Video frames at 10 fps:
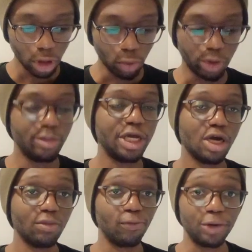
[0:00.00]
we made
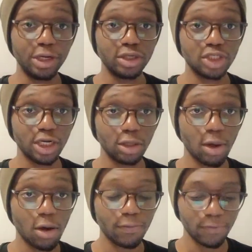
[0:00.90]
up for it in the second
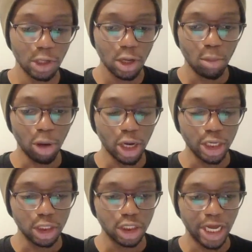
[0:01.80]
half
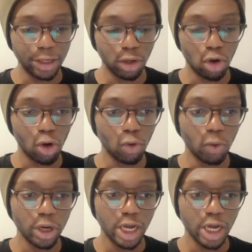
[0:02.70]
by getting the goal